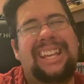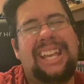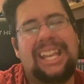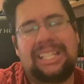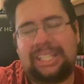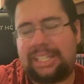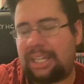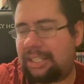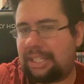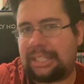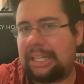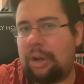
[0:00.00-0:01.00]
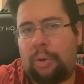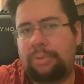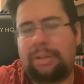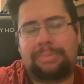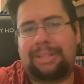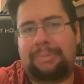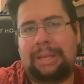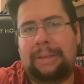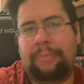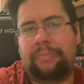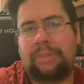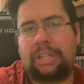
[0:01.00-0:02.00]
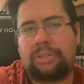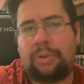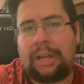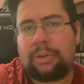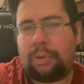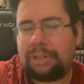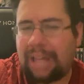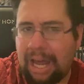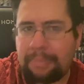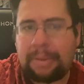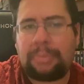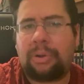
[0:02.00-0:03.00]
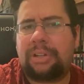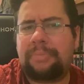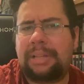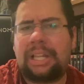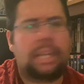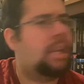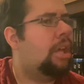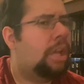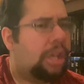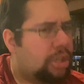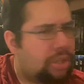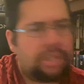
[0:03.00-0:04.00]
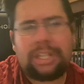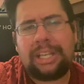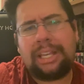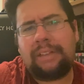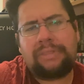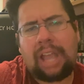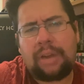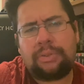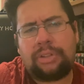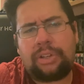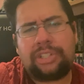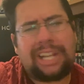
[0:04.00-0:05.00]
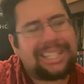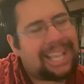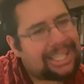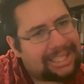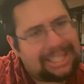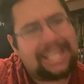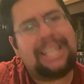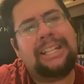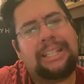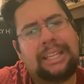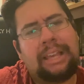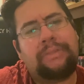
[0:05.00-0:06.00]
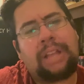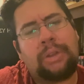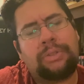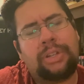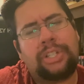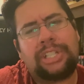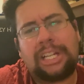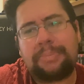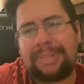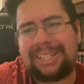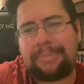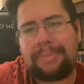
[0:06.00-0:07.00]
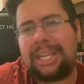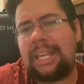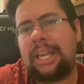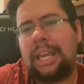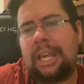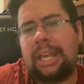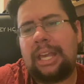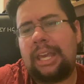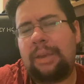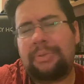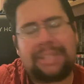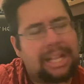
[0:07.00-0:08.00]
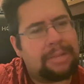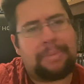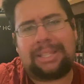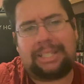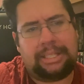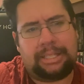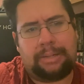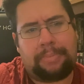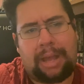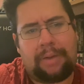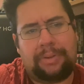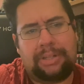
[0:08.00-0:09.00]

it just doesn't hold up to me. So I know a lot of people are going to be like, You didn't give Dino Thunder a chance. I did give Dino Thunder a chance, but to me, it was not the best season of Power